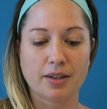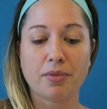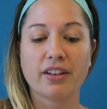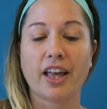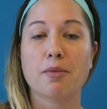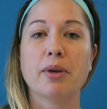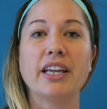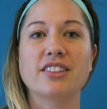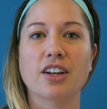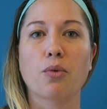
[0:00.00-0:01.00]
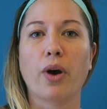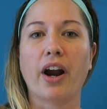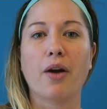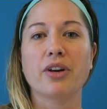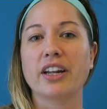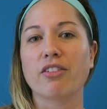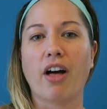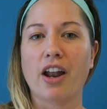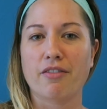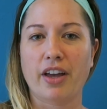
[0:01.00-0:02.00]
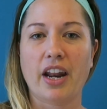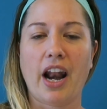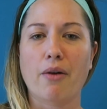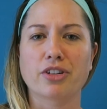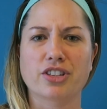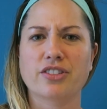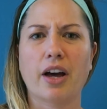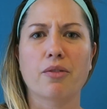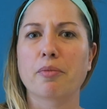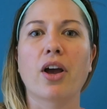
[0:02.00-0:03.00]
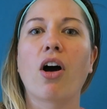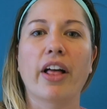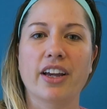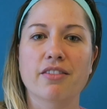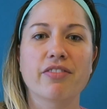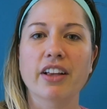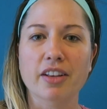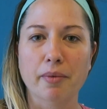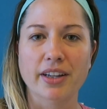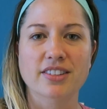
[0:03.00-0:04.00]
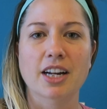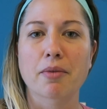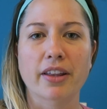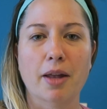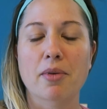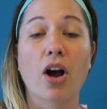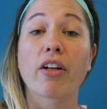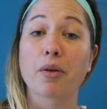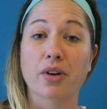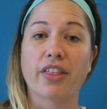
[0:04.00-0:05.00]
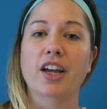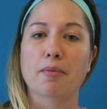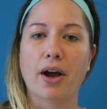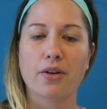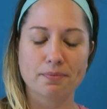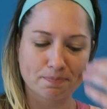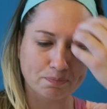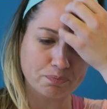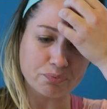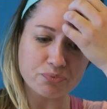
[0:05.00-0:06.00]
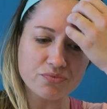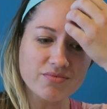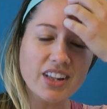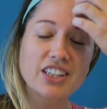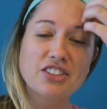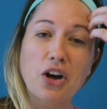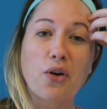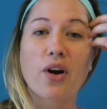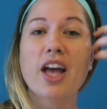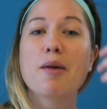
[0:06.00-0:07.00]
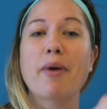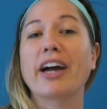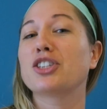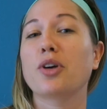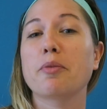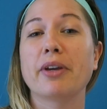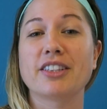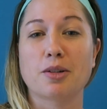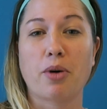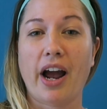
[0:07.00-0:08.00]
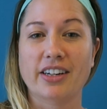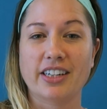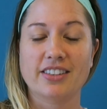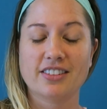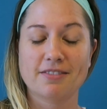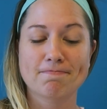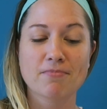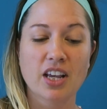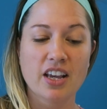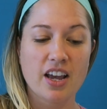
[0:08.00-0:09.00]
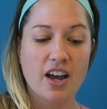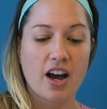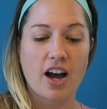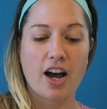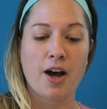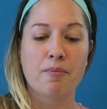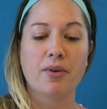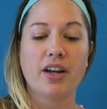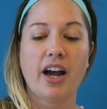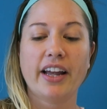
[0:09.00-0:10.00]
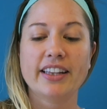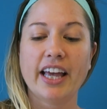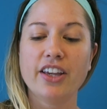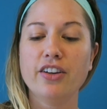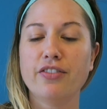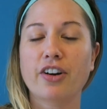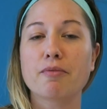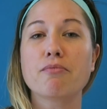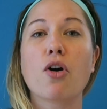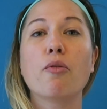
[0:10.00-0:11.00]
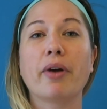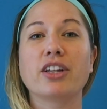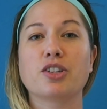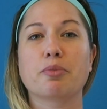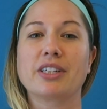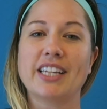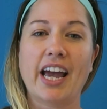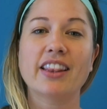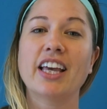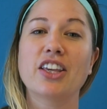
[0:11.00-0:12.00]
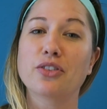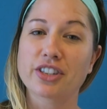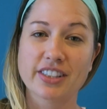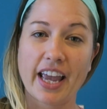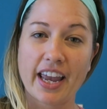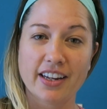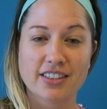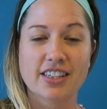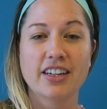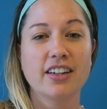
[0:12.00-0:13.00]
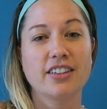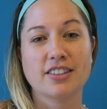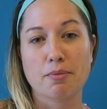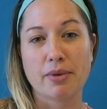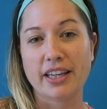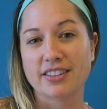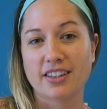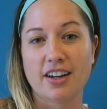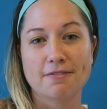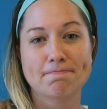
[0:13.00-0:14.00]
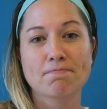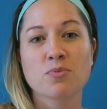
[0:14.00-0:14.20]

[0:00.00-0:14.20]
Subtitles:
something like pizza where I would eat a lot of it and that would be all I could feel in my stomach. That'd be all I would think about. So back to our pizza practice. I'd like you for a moment to pretend like you just ate some pizza.